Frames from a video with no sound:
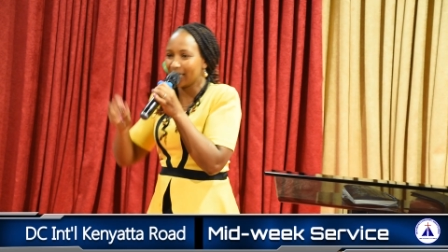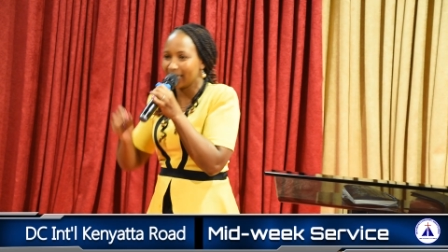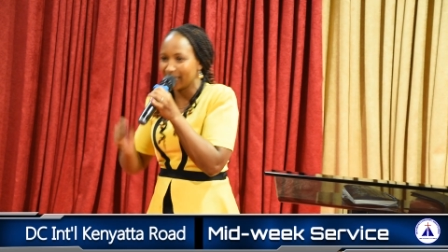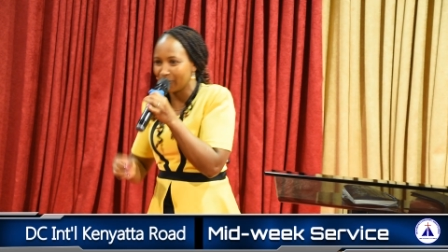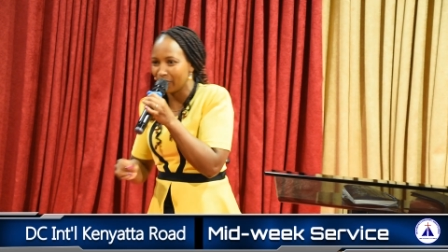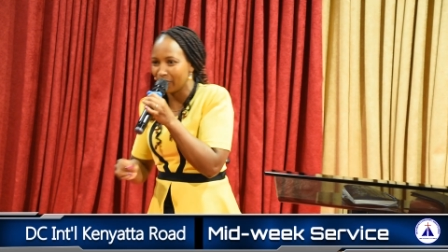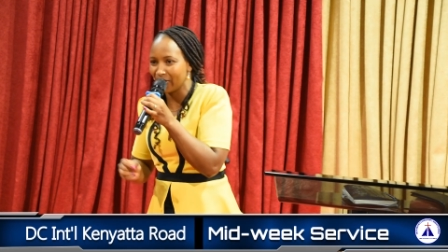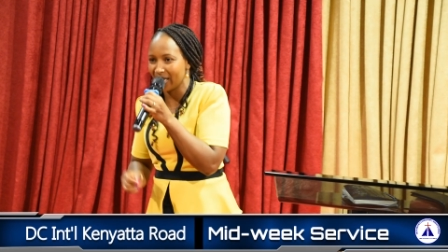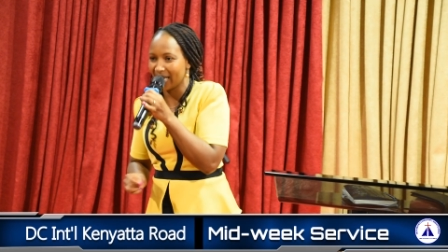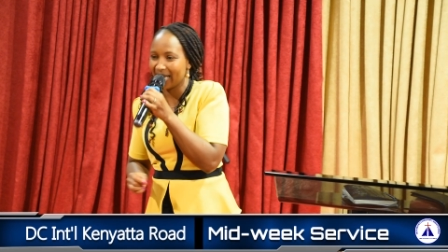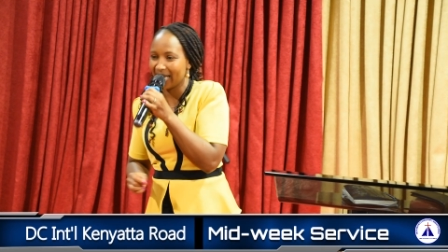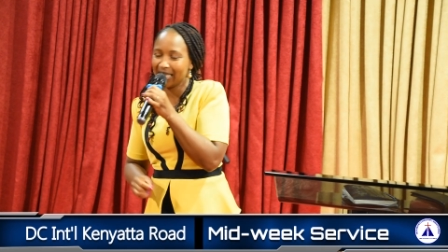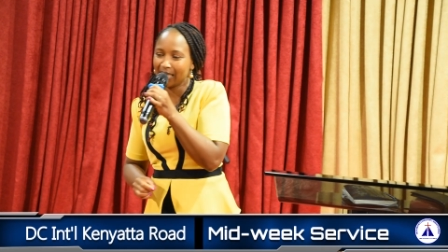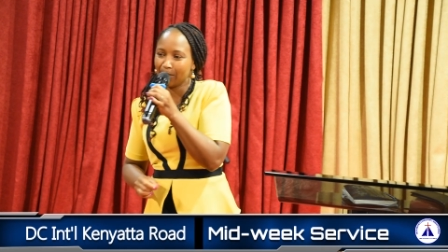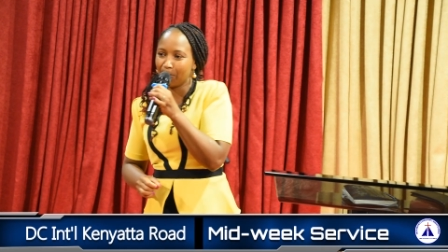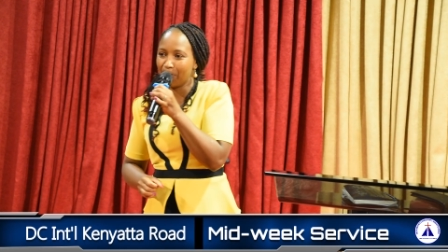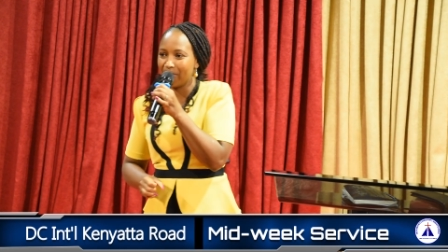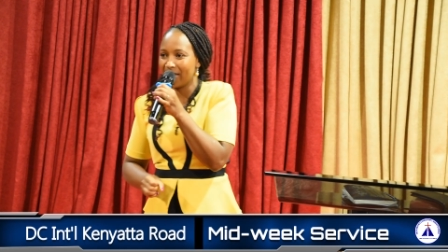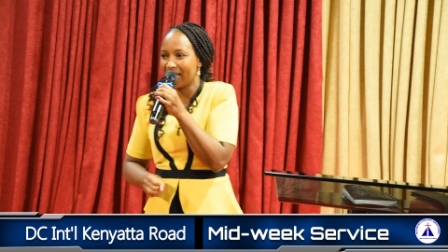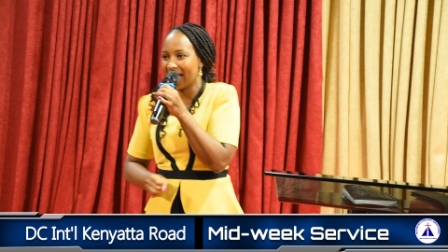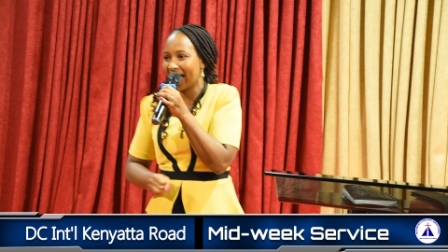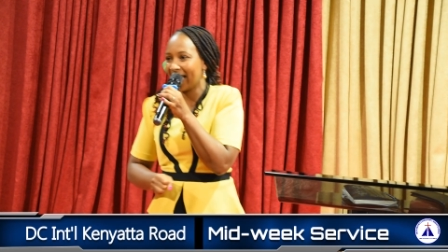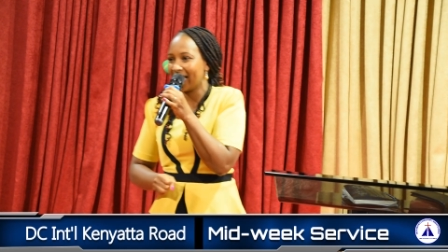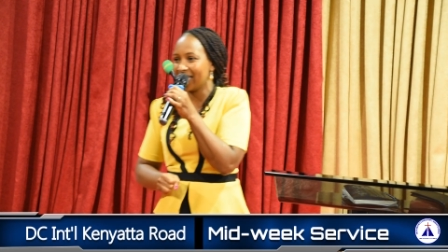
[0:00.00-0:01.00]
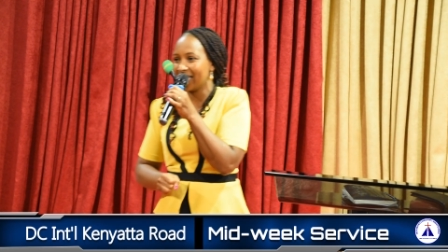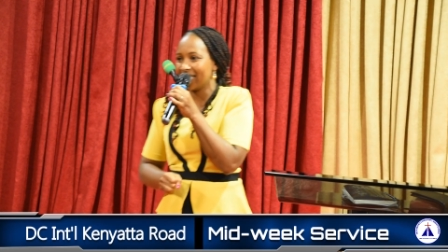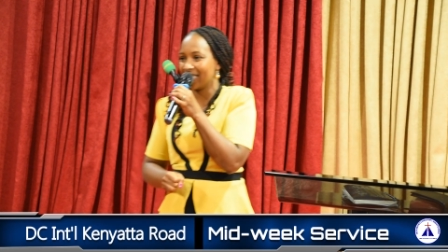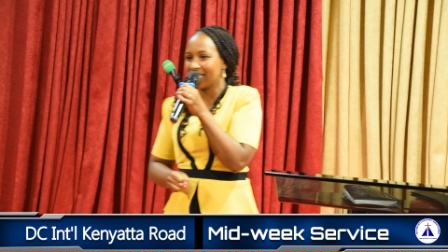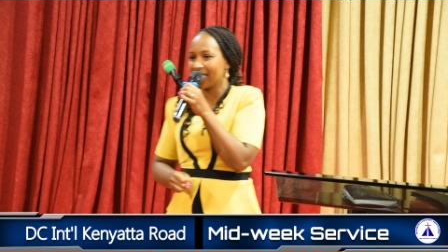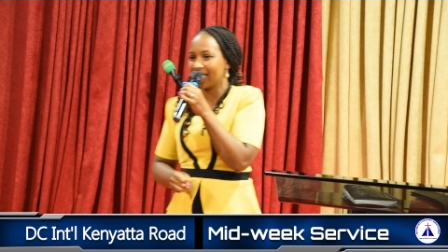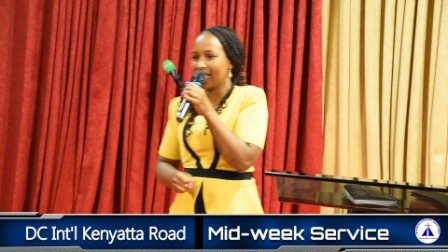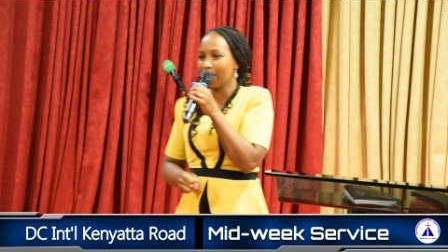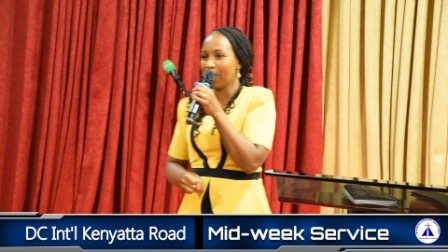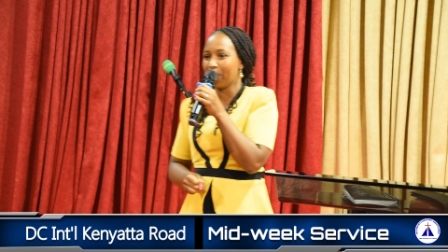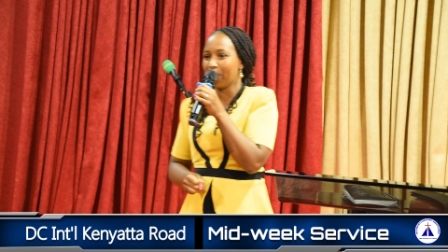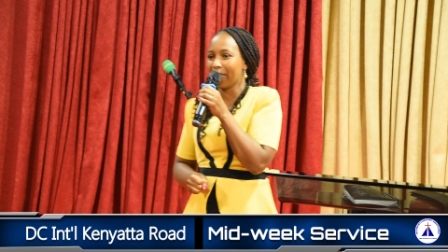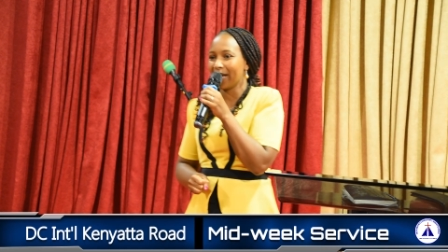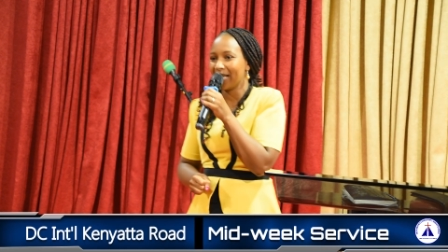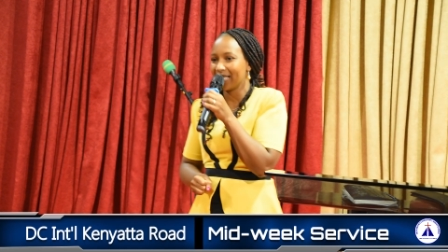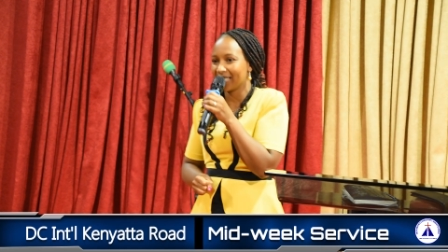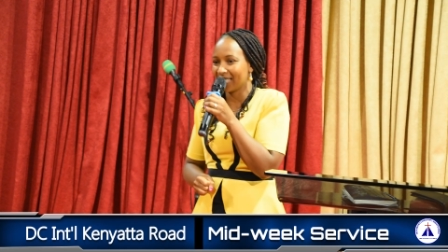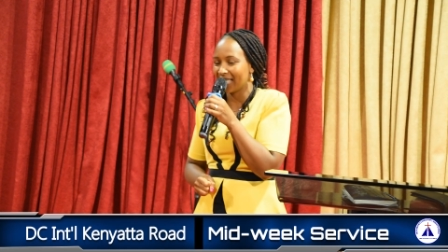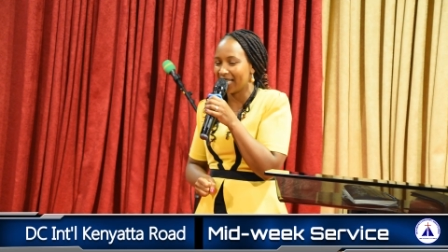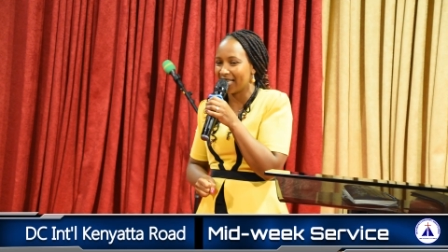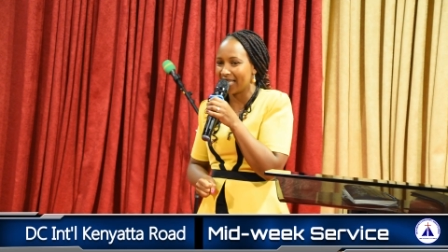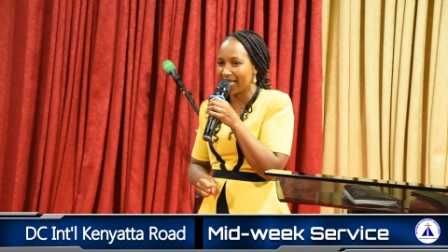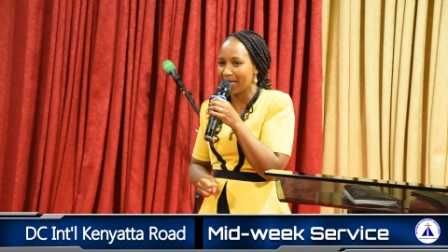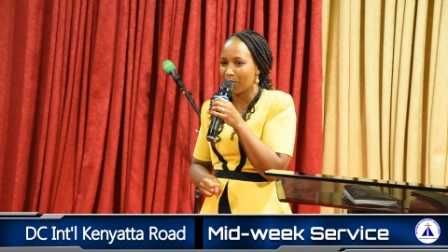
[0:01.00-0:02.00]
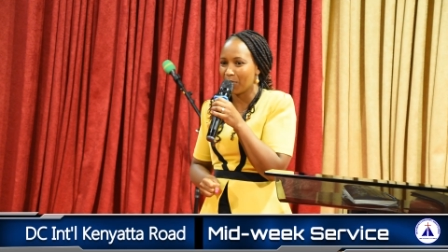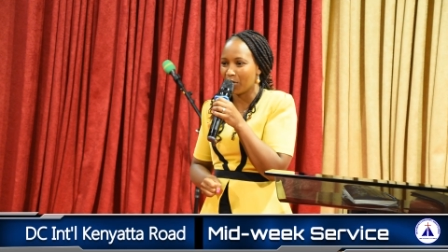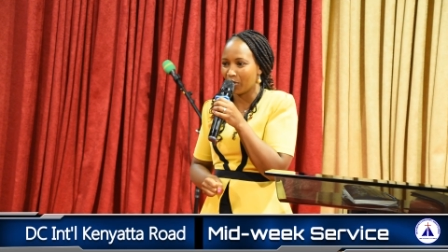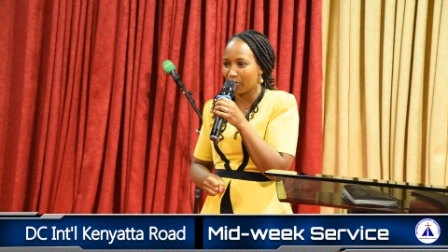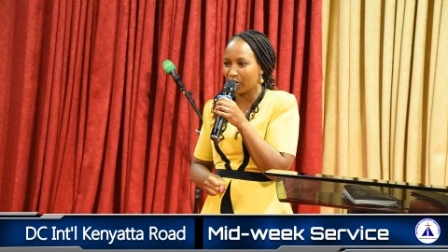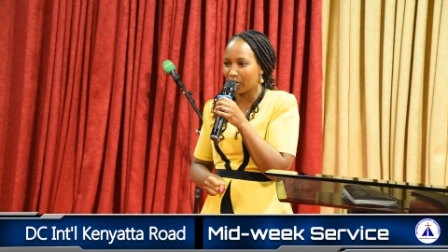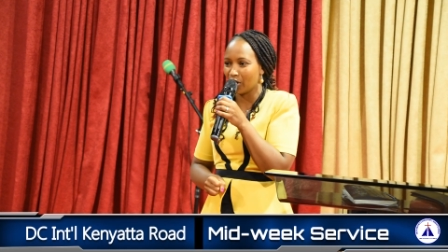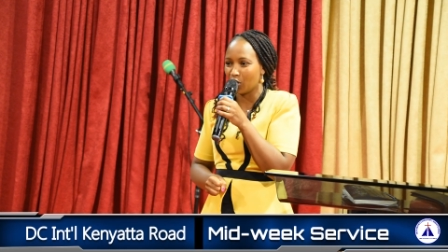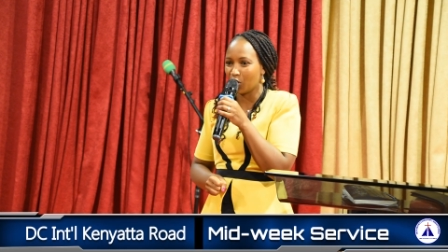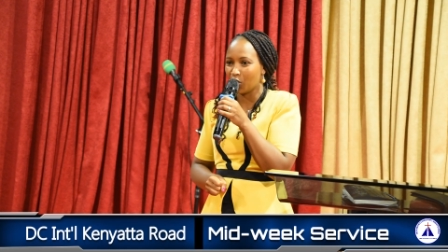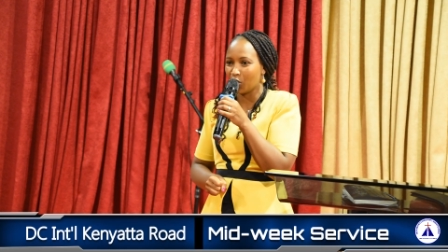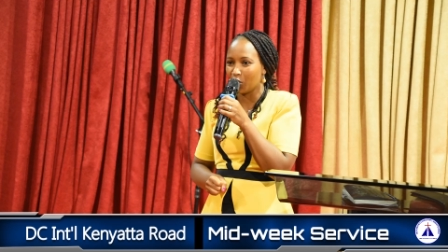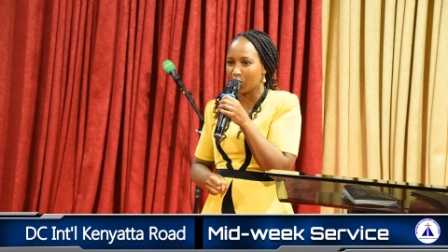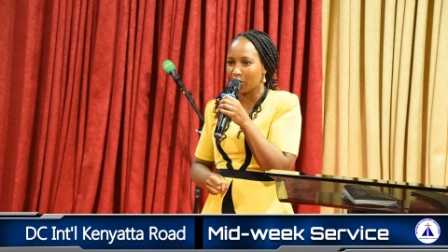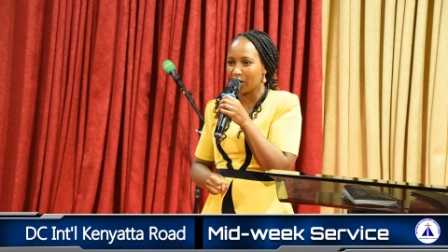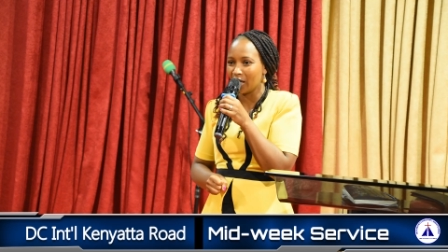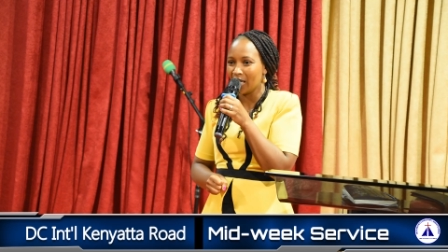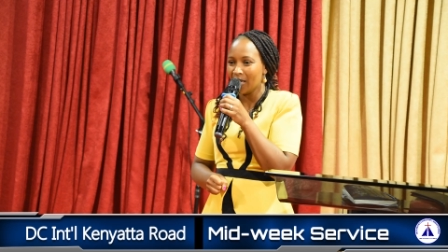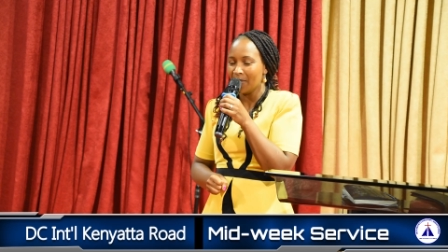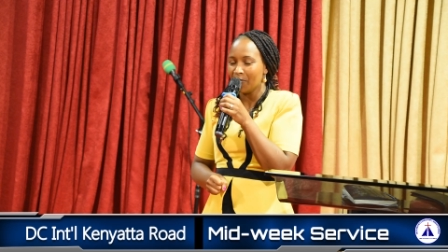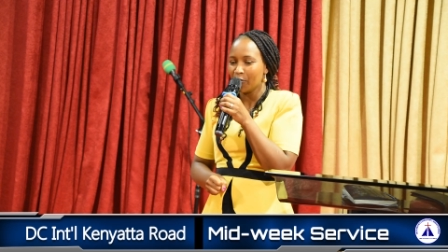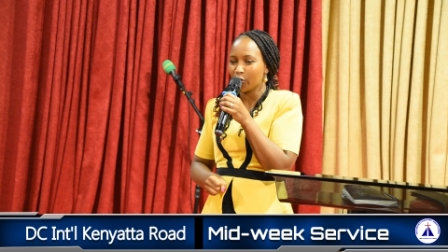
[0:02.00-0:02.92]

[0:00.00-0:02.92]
leaving it behind. Praise the name of the Lord.